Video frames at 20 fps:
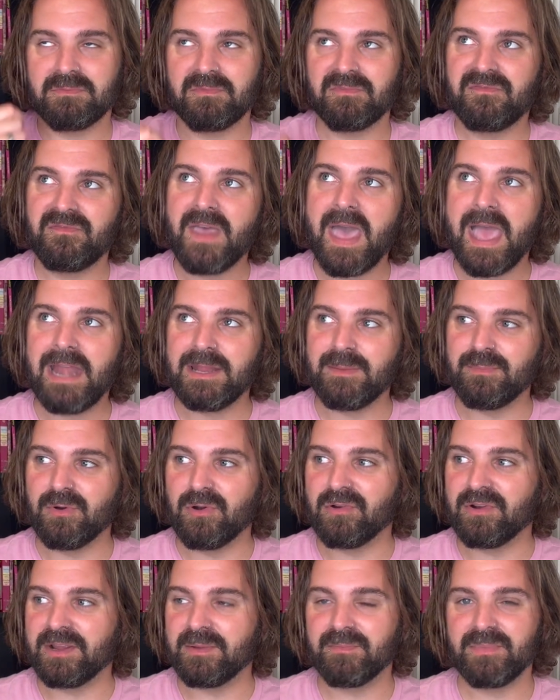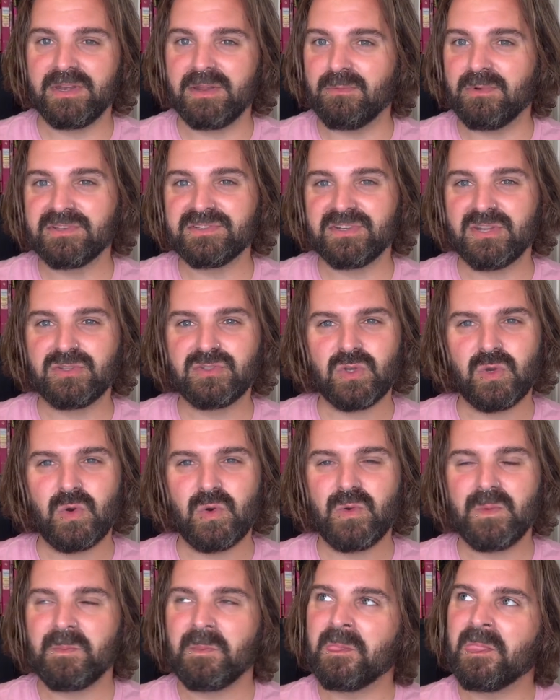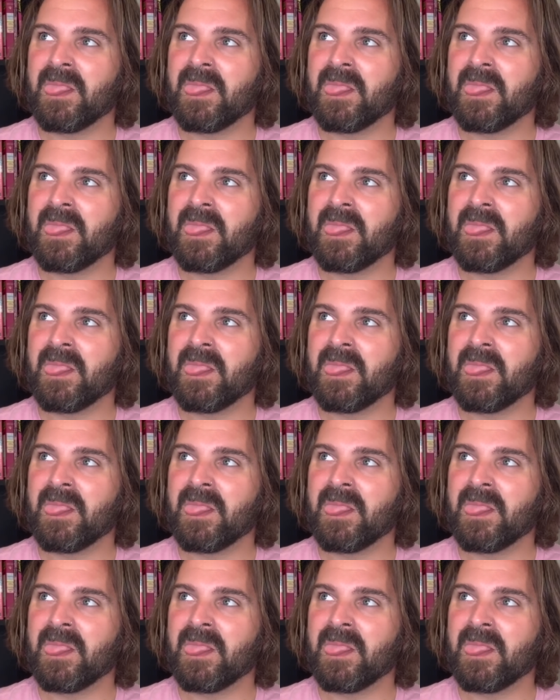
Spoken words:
fairly boring, but it wasn't at all.